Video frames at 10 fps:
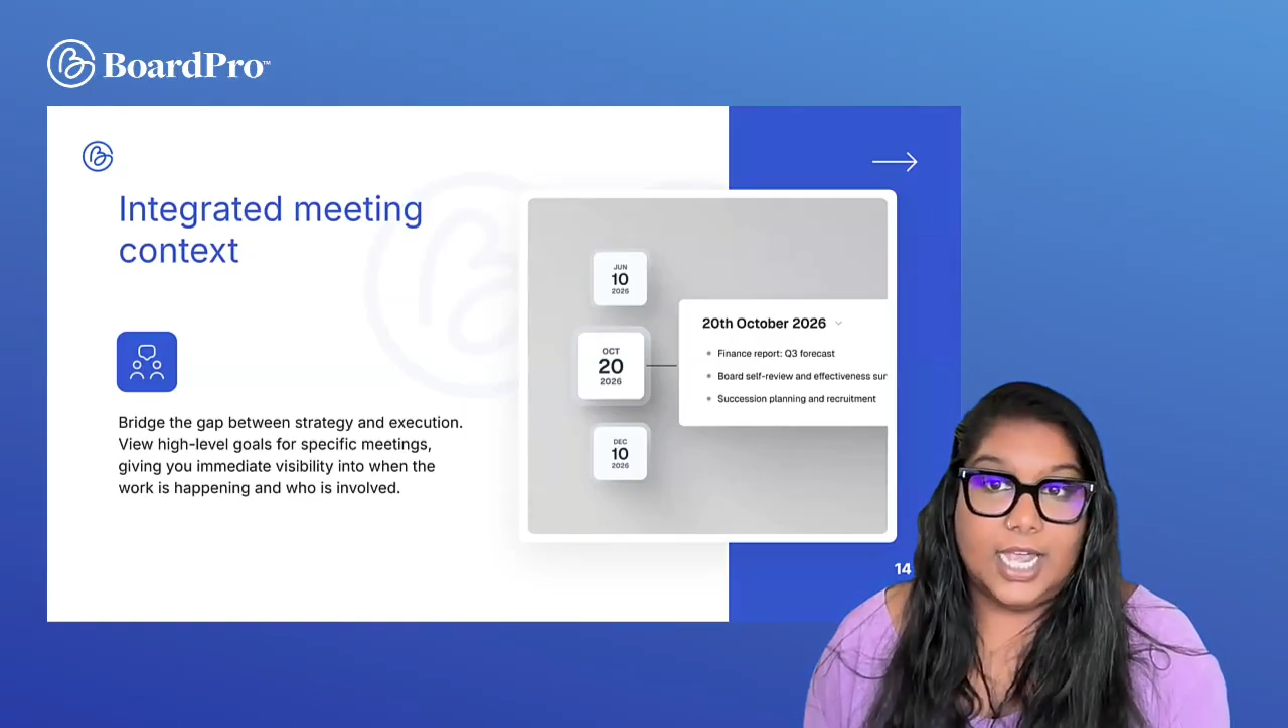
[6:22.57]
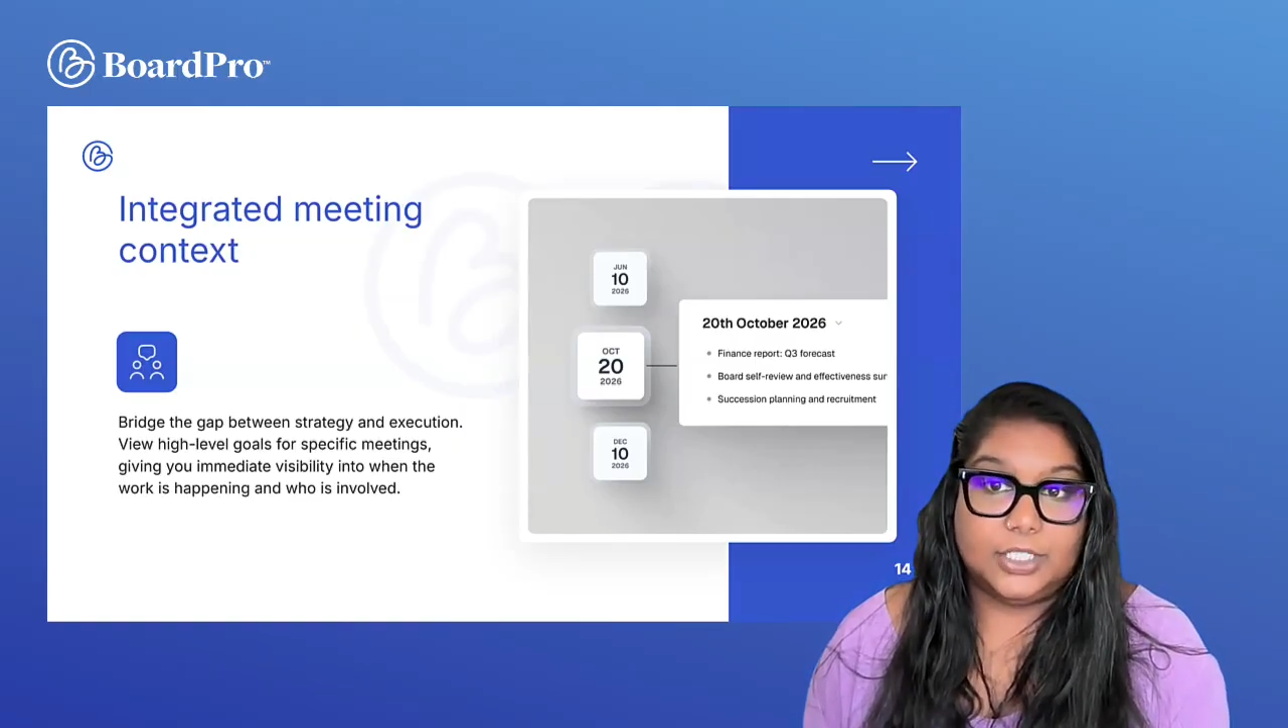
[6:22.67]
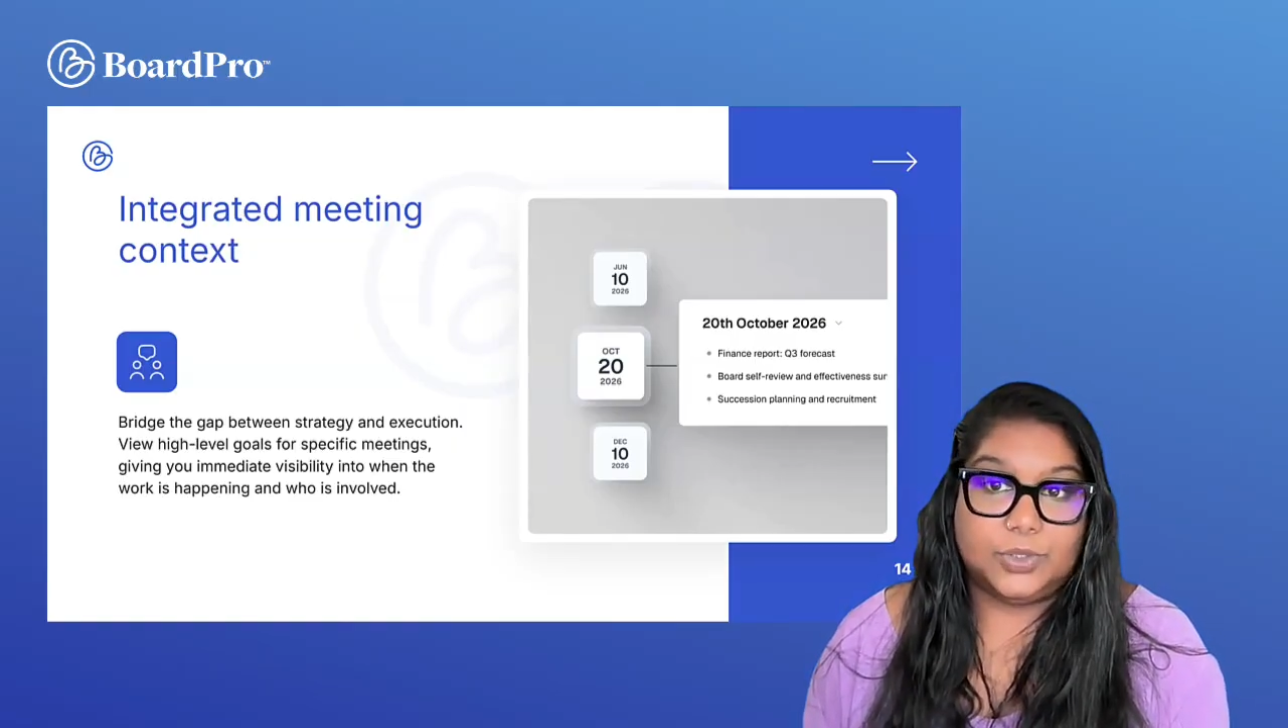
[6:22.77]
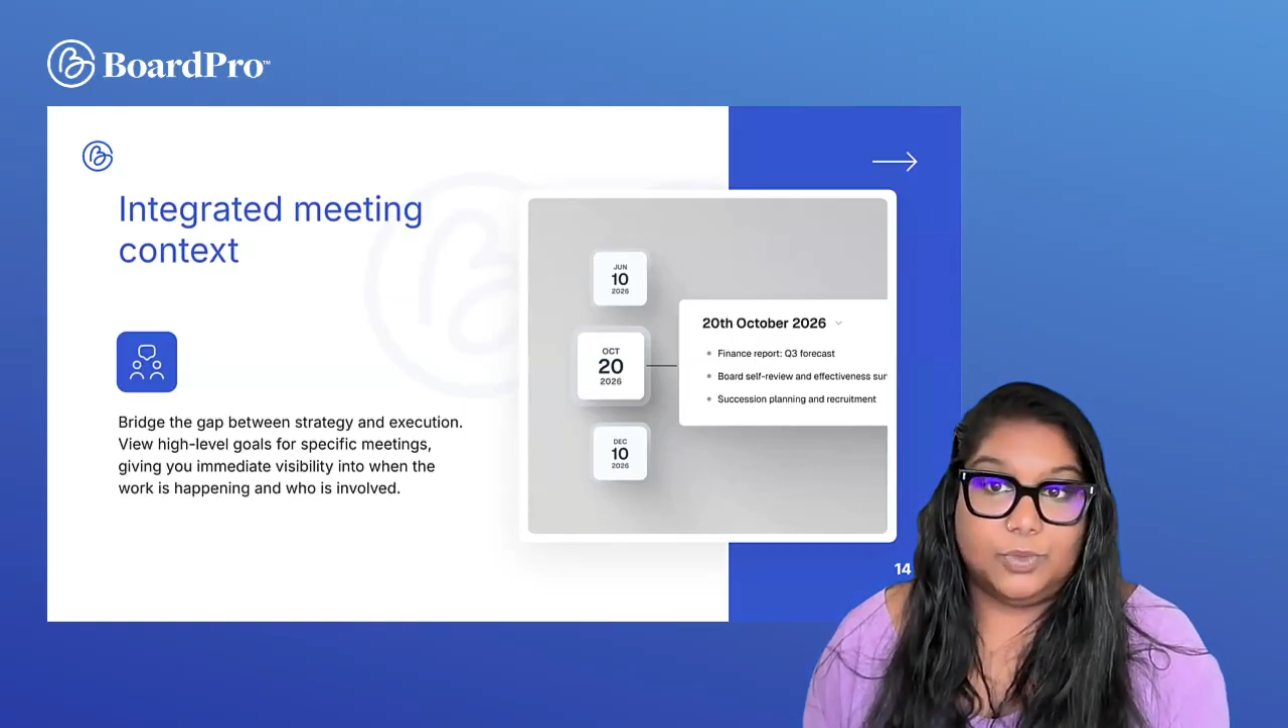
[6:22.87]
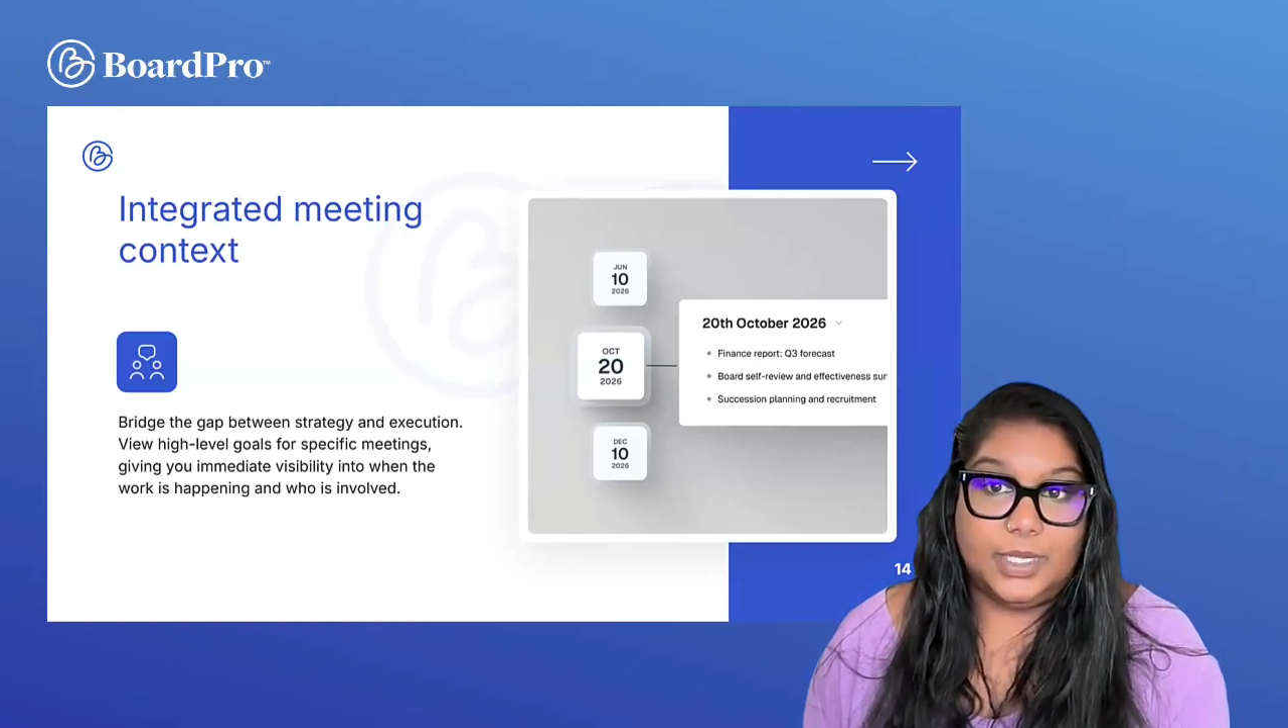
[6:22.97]

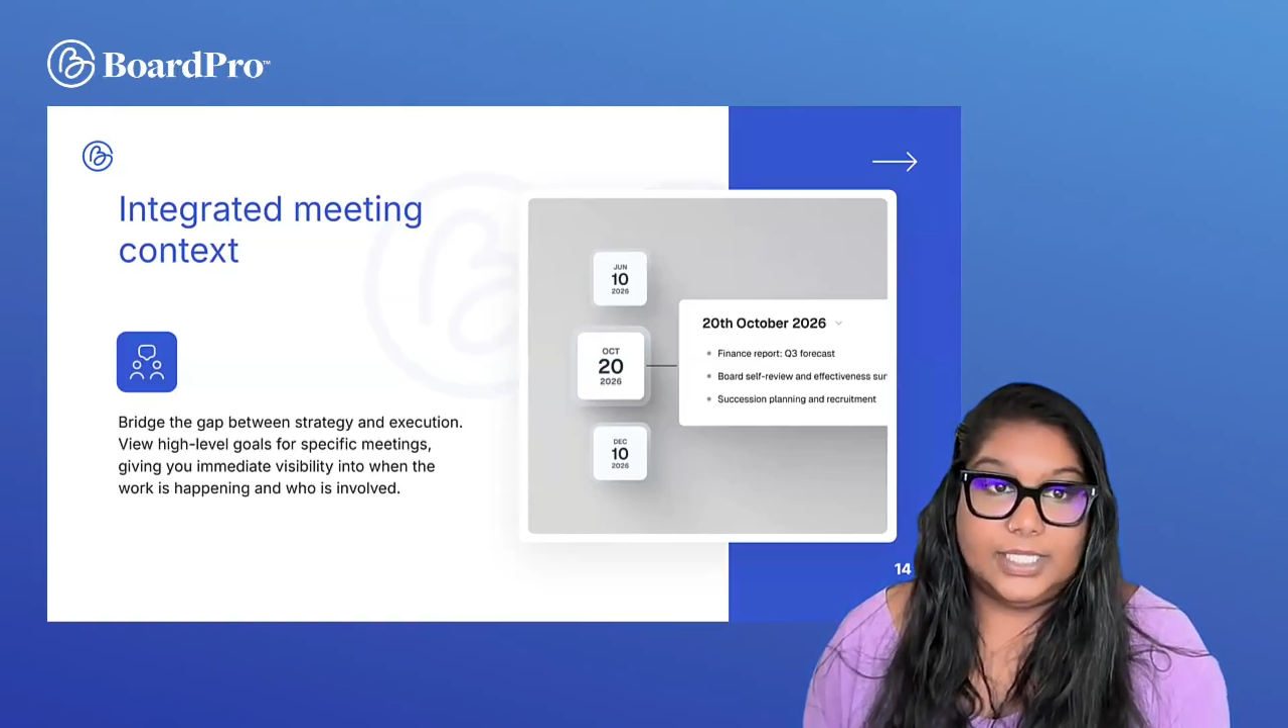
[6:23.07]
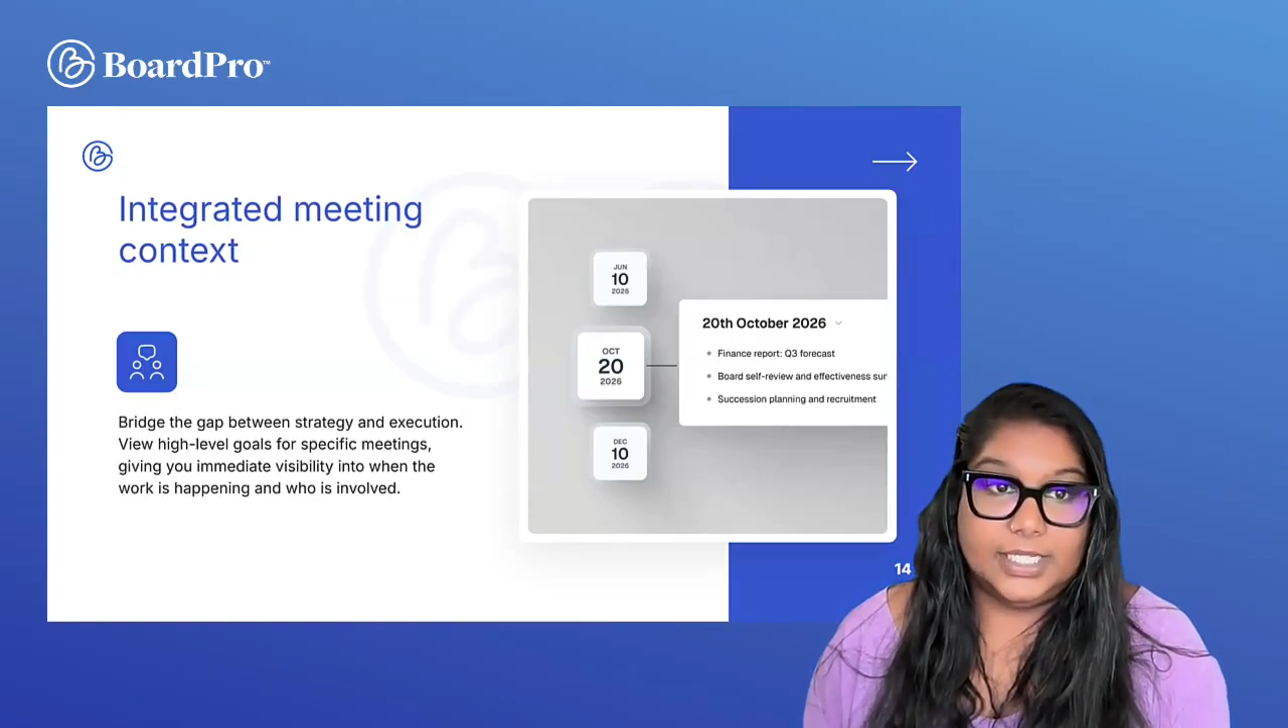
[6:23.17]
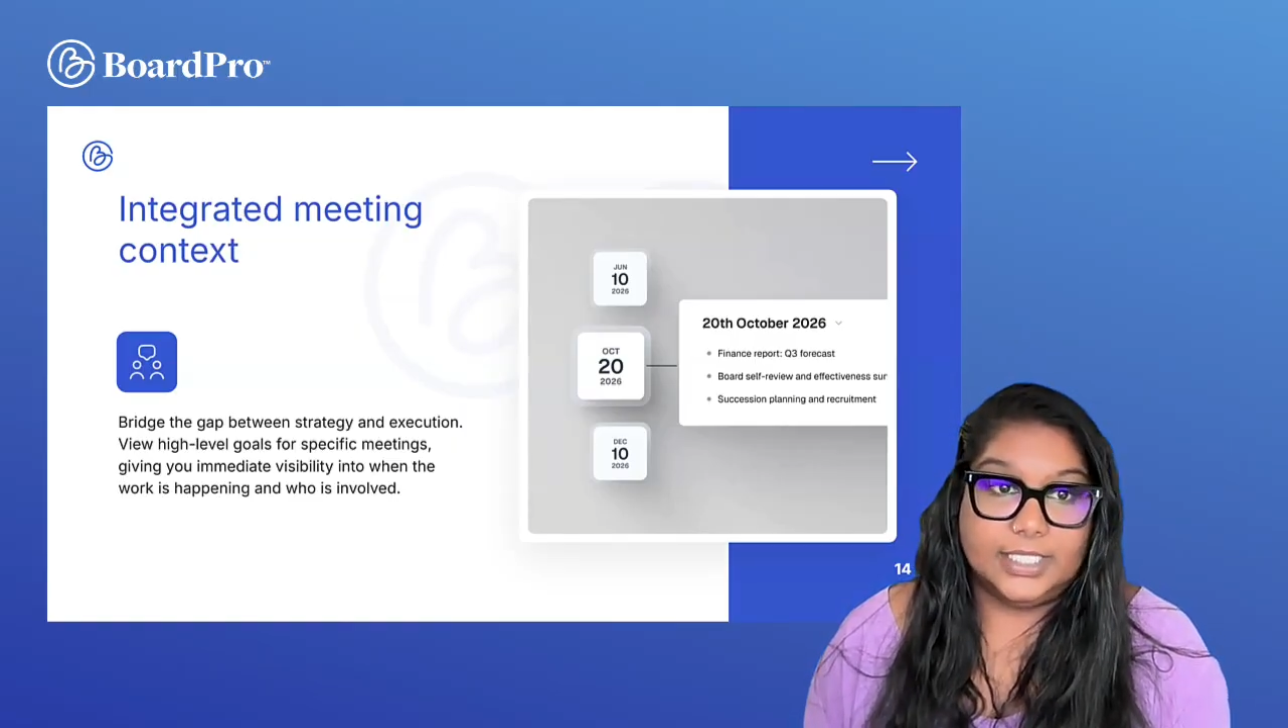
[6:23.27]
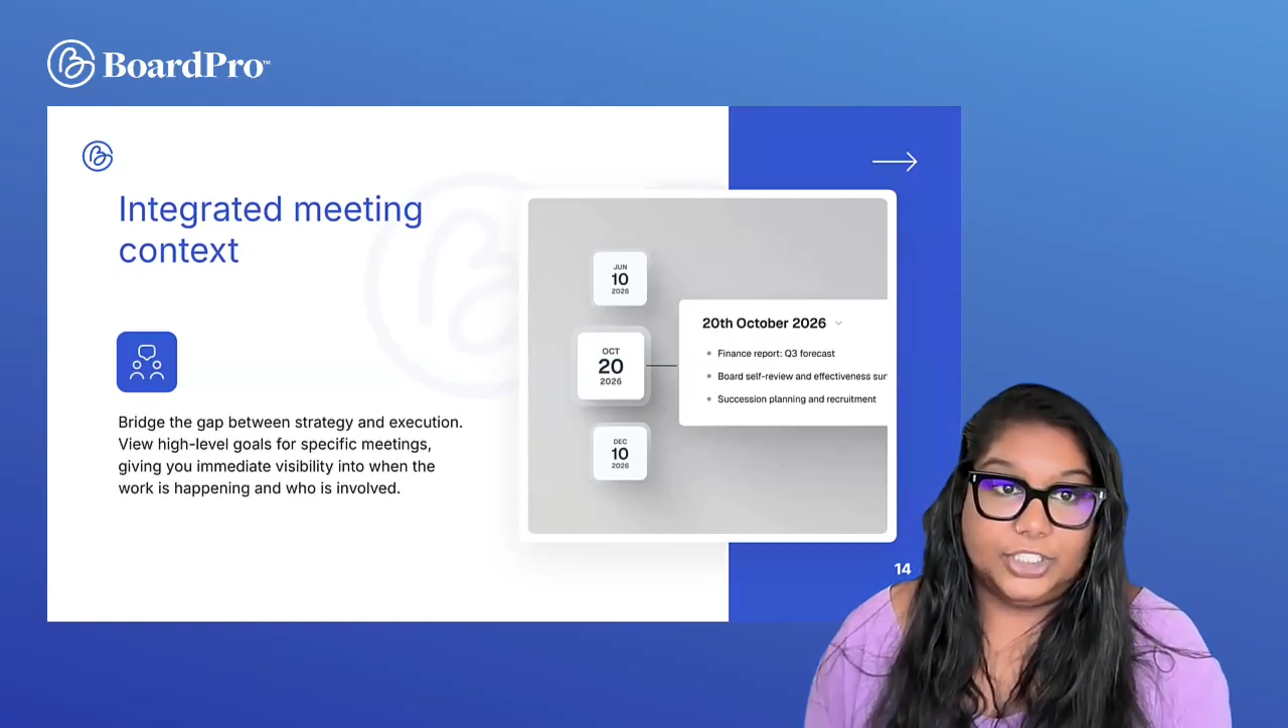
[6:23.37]
actual meeting